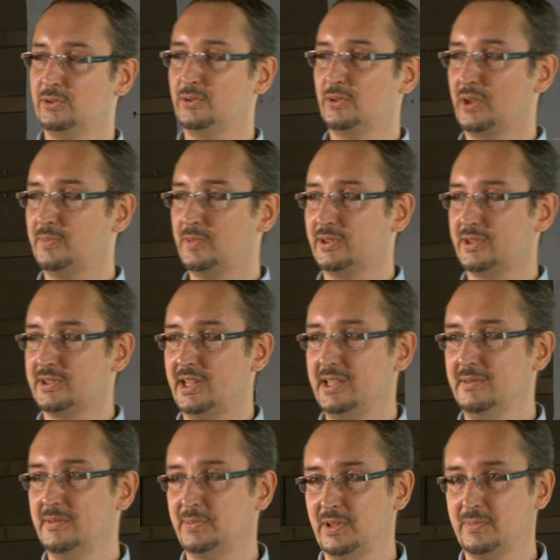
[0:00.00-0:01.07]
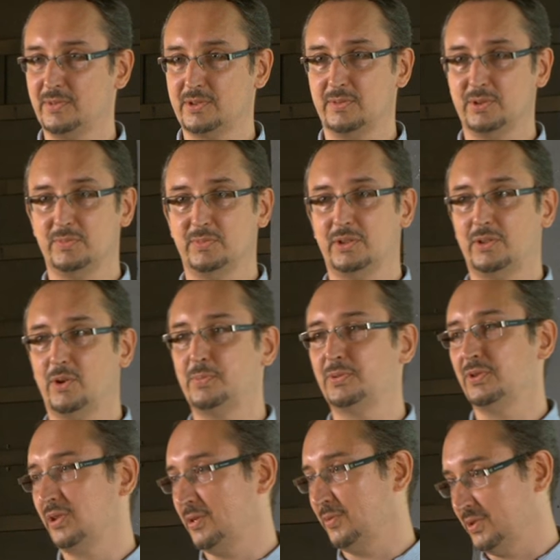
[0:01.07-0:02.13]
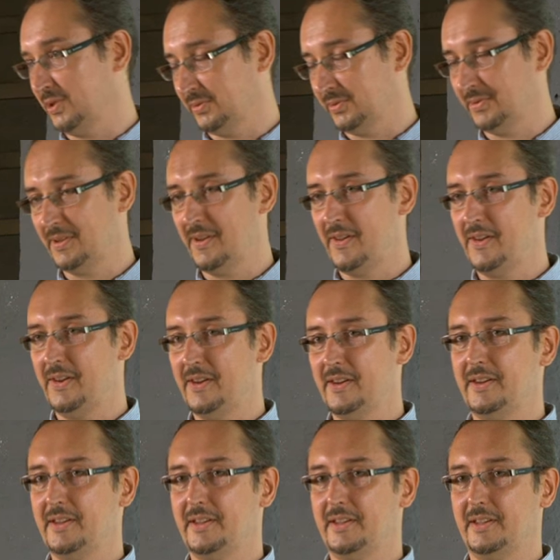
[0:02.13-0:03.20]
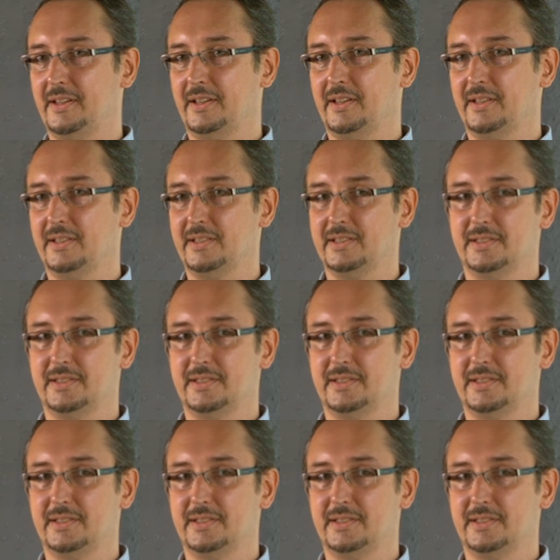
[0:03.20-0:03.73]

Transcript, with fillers: because in general there is no experience how to work with such specific data.